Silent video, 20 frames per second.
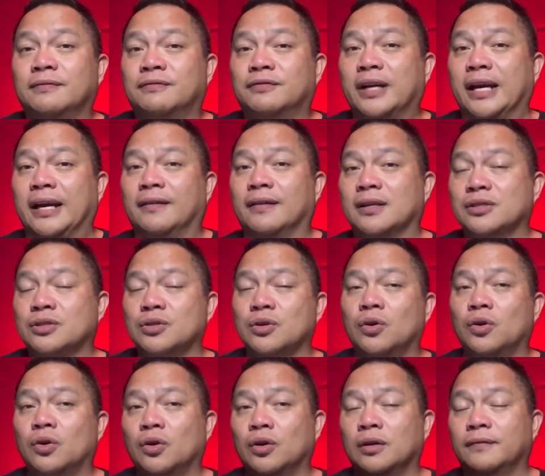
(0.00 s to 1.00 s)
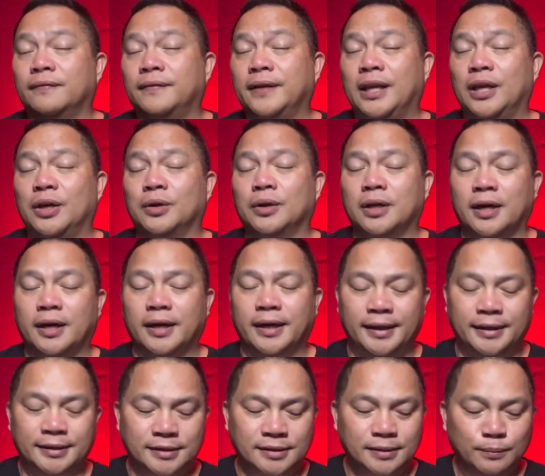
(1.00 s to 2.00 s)
fragrance haul video,
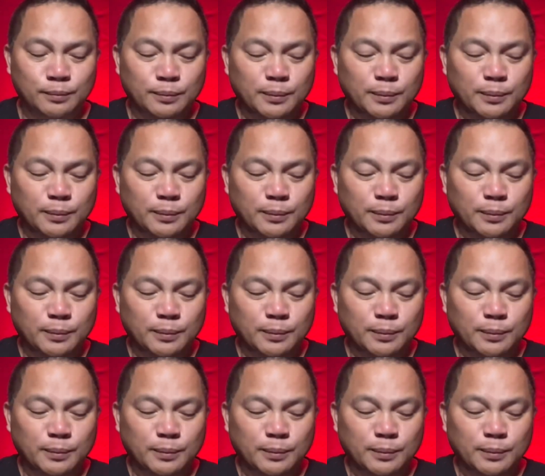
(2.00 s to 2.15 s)
guys,